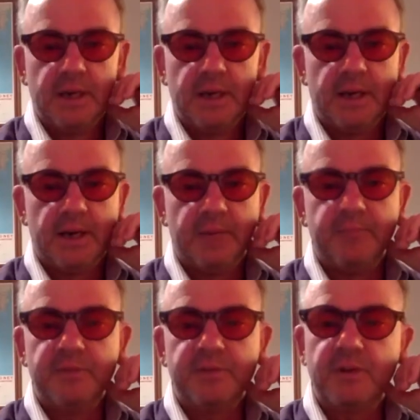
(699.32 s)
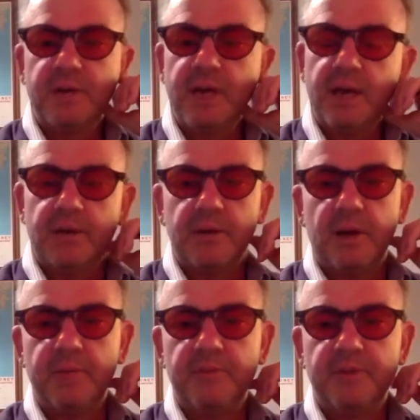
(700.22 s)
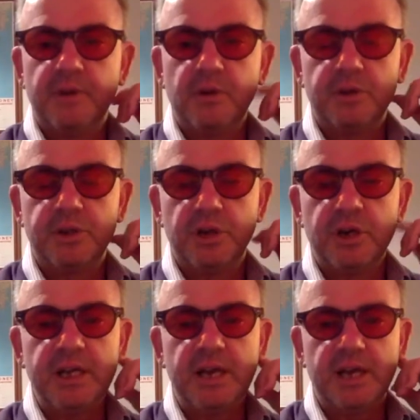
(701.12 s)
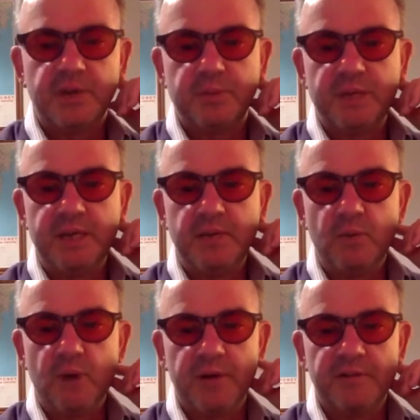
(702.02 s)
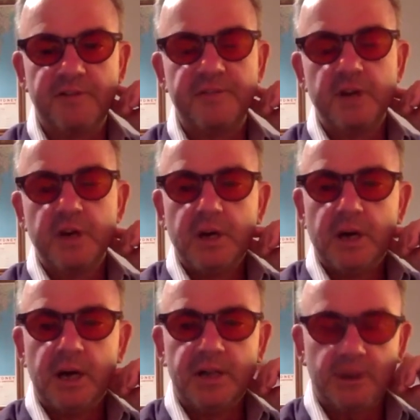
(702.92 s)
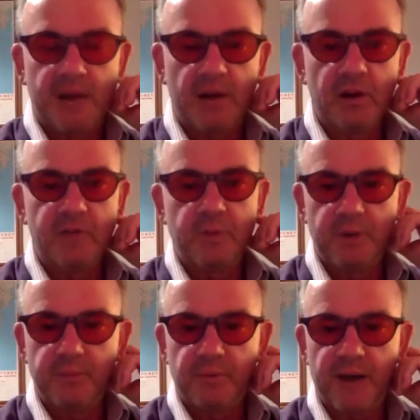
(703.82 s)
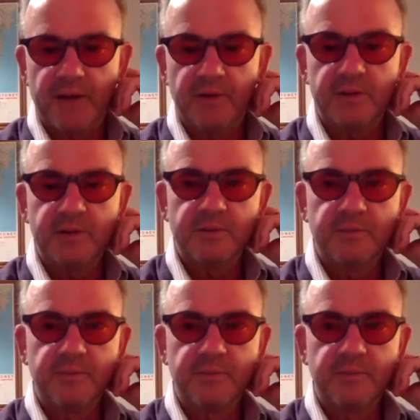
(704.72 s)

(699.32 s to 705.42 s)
So your journey has been one of, so how long have you been in practice?